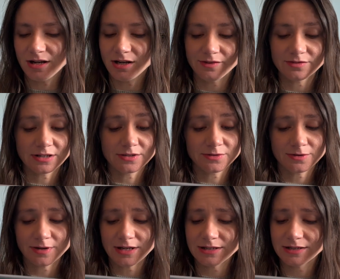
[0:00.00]
Like Sandra
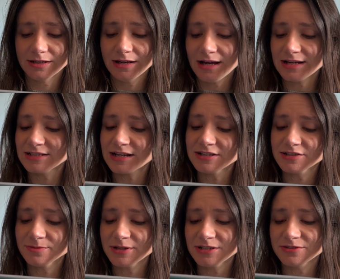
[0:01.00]
already. A
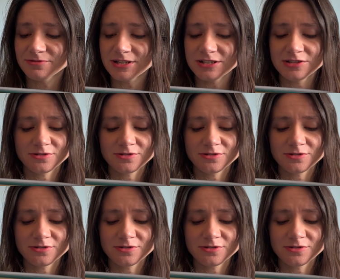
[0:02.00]
gentleman has written